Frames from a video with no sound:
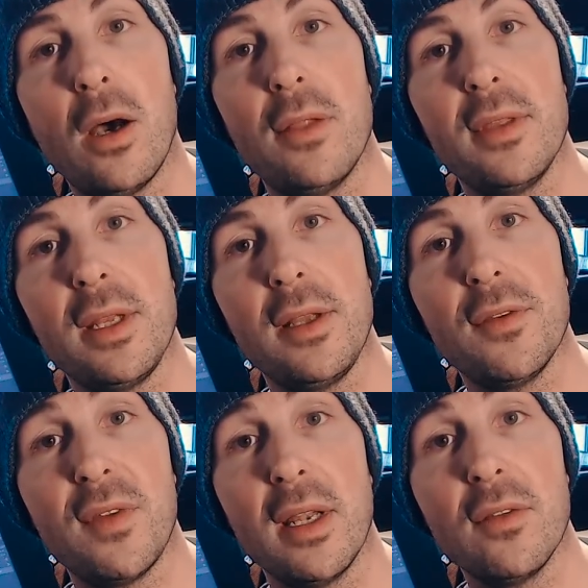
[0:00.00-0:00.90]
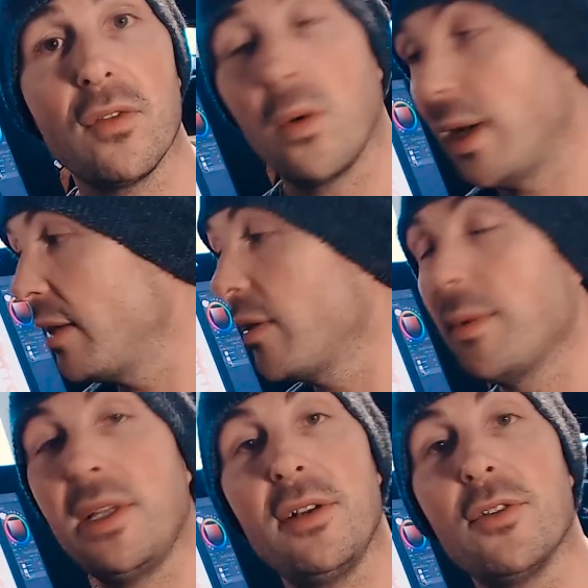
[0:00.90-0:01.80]
the settings, so anytime I
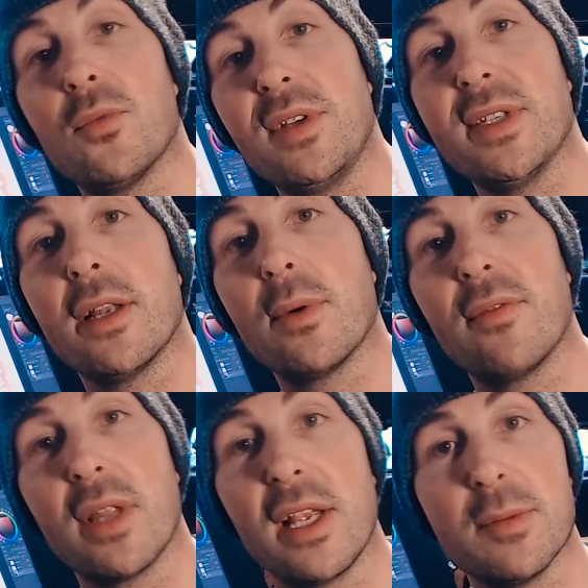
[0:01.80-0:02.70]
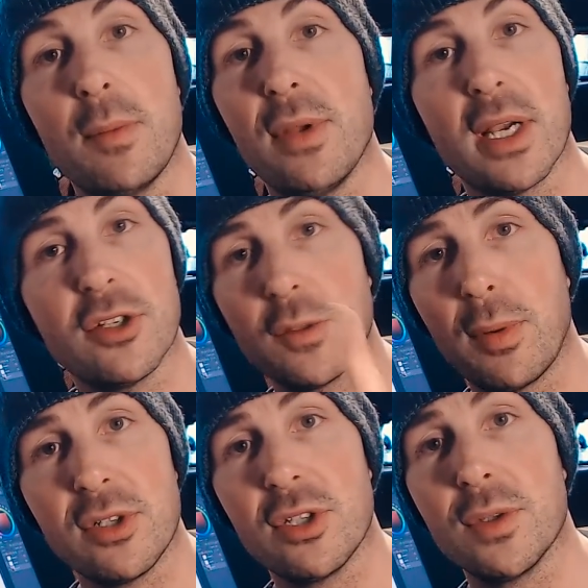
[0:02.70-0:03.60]
needed to reset or whatever the case might be, I could just
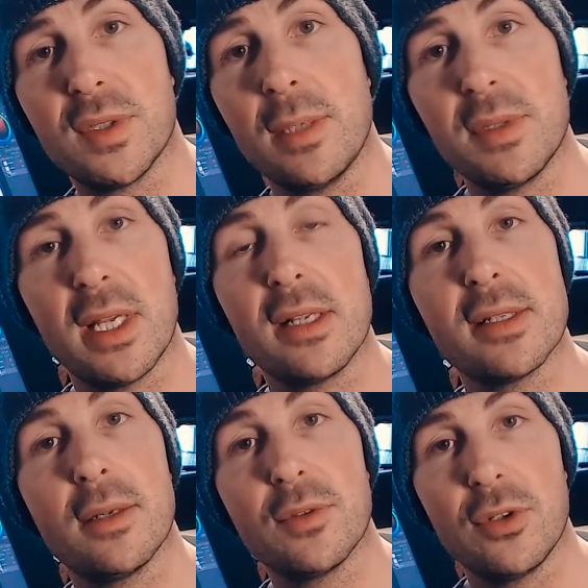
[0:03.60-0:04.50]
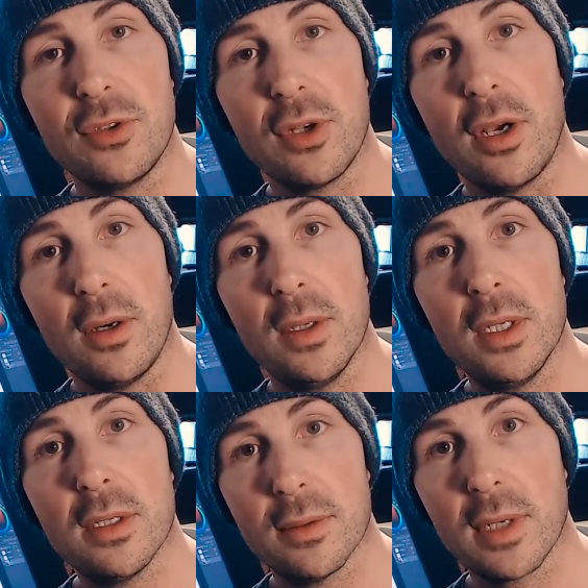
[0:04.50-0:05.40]
punch in those same settings and I was good to go.
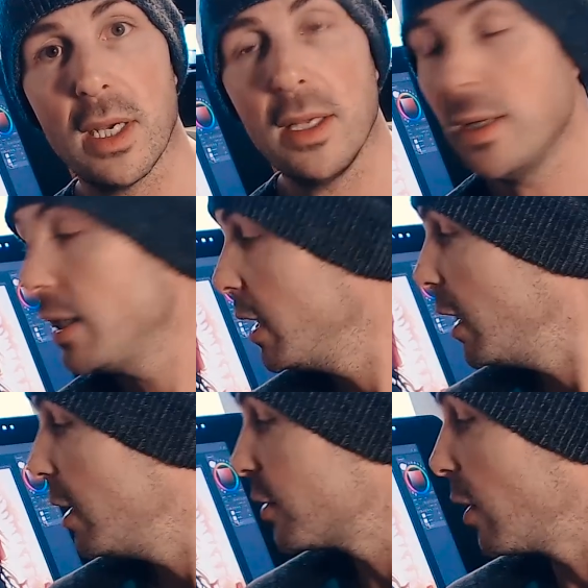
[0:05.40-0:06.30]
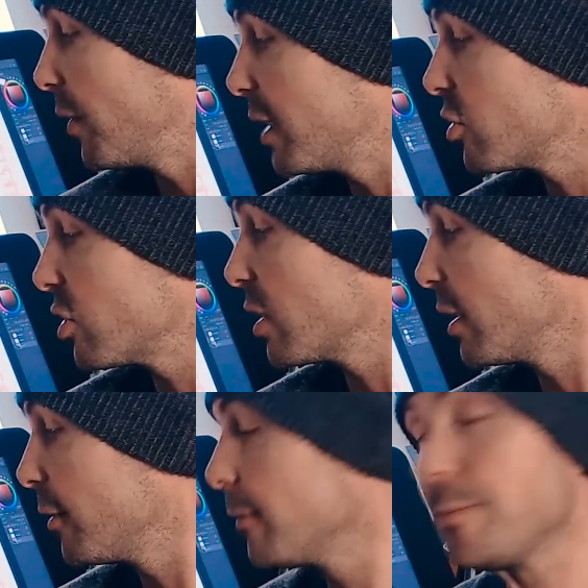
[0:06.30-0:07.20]
Okay, so that's just a
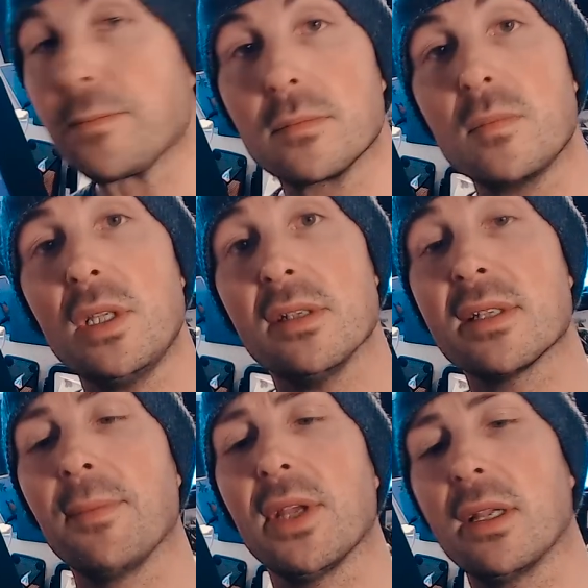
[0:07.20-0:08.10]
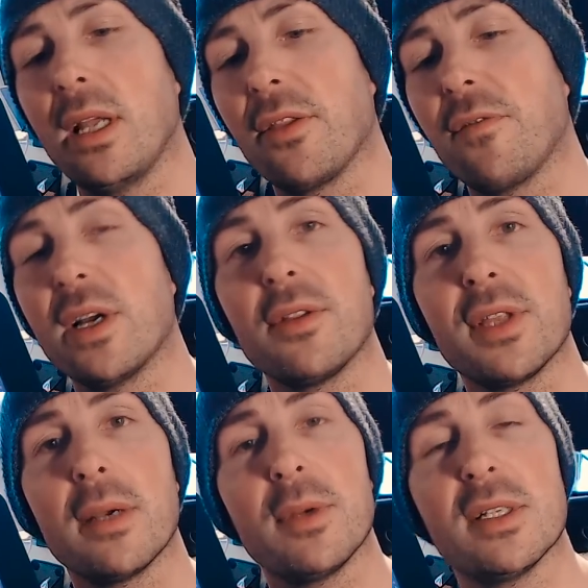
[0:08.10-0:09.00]
little something. Now the final
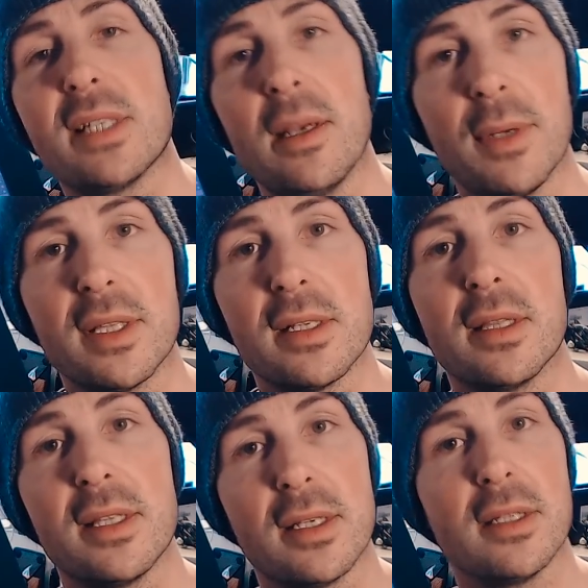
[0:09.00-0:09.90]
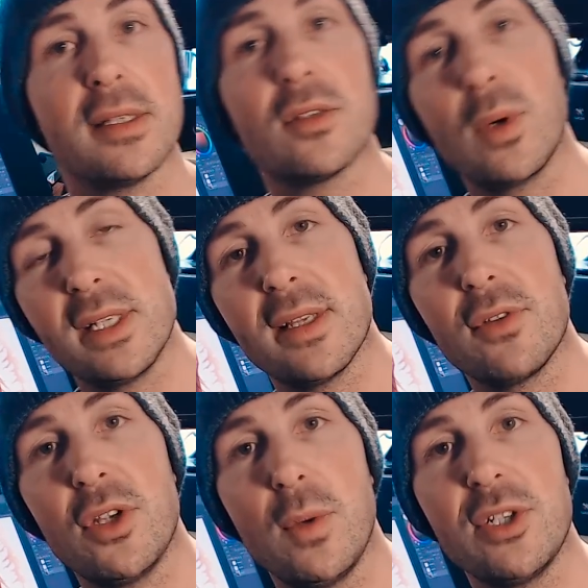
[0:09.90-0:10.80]
thing I'm going to say about the
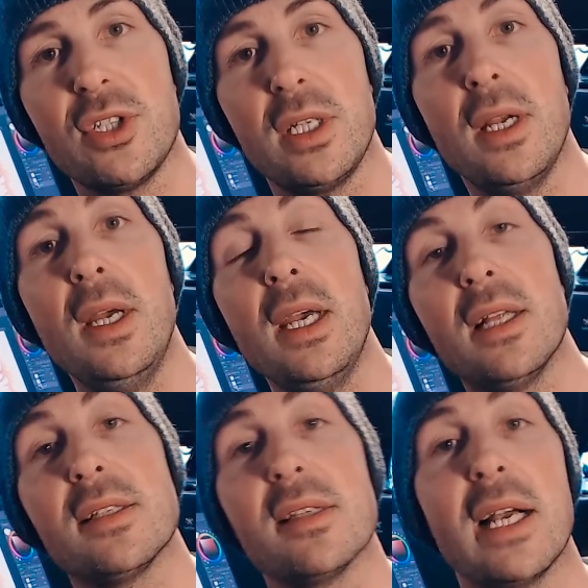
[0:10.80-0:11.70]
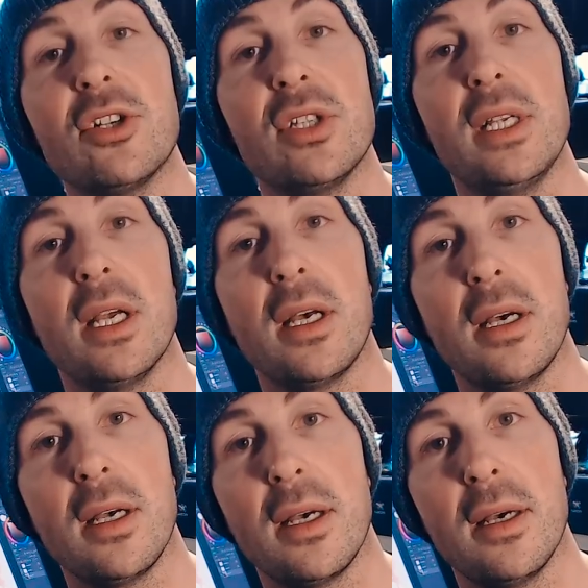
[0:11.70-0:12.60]
27QHD, and this is actually
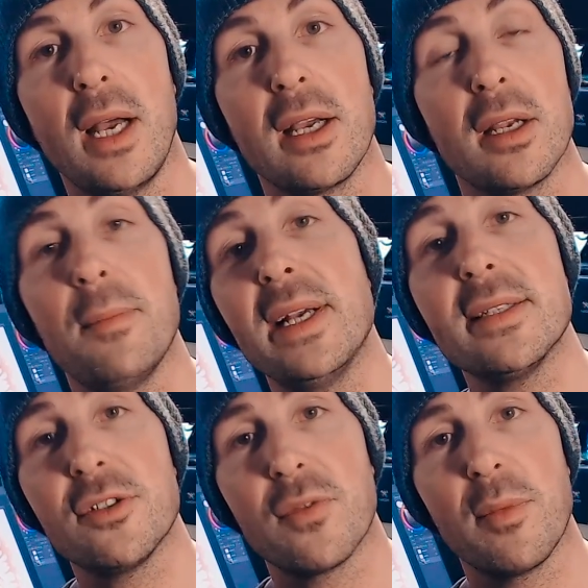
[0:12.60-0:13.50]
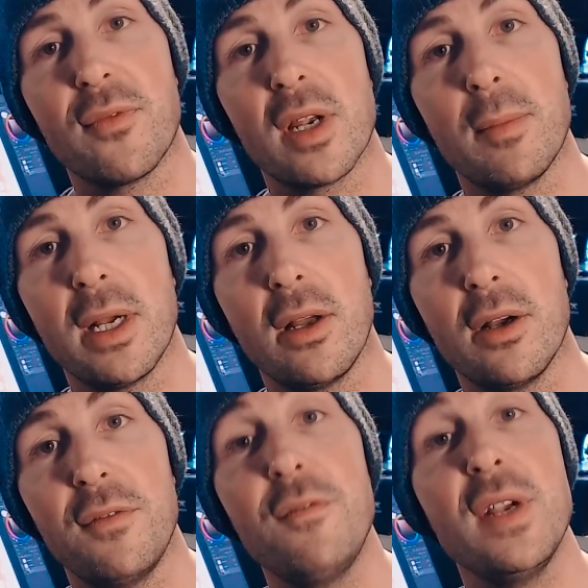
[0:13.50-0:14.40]
I got a message from a friend of mine
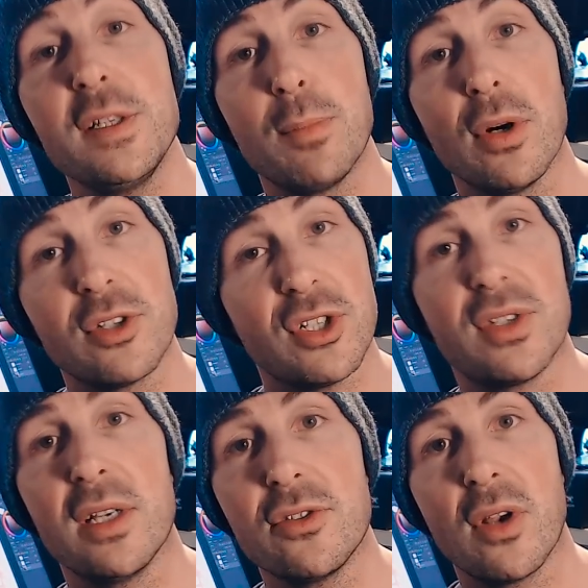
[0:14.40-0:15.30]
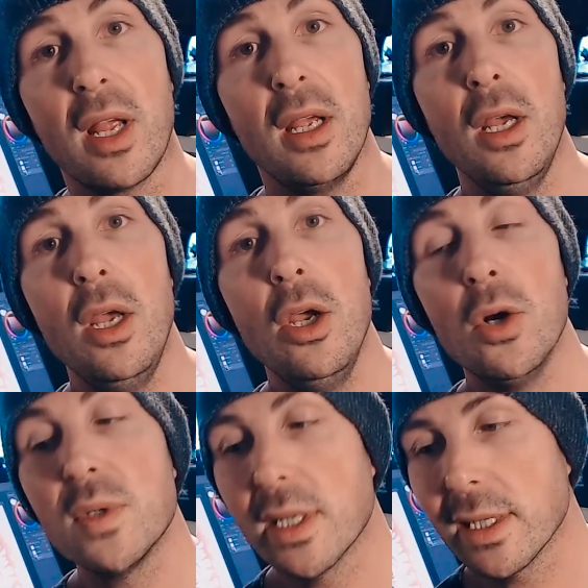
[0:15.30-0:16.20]
on Facebook just yesterday
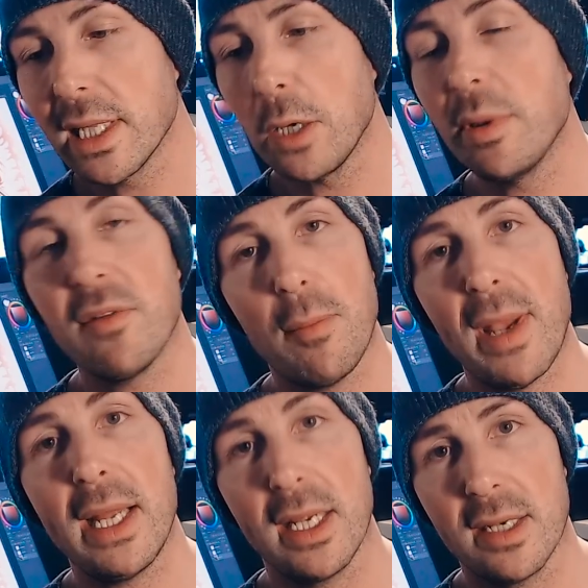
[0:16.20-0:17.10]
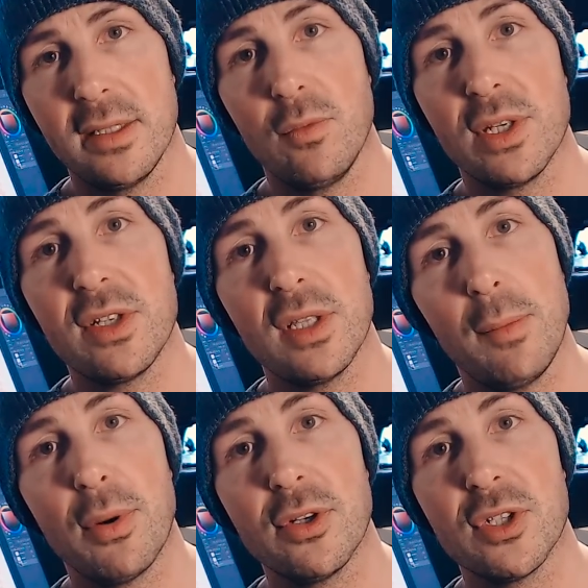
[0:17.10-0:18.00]
who's in a little bit of a panic because he recently
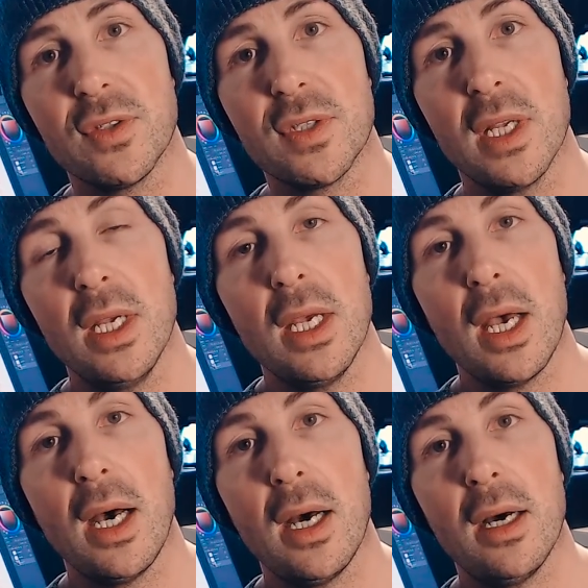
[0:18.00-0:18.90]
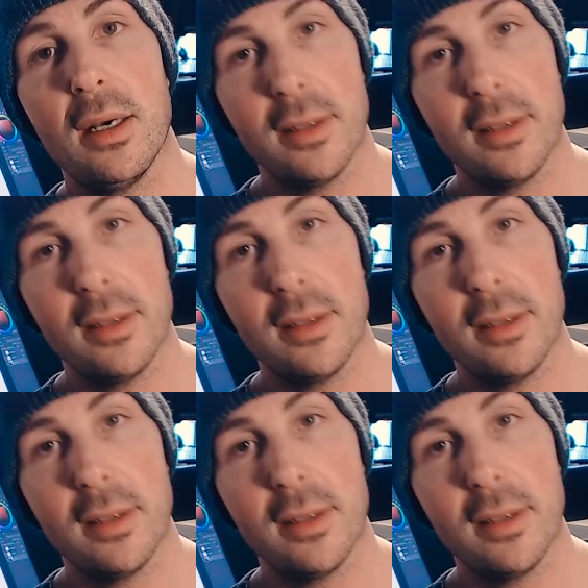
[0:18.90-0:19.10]
purchased the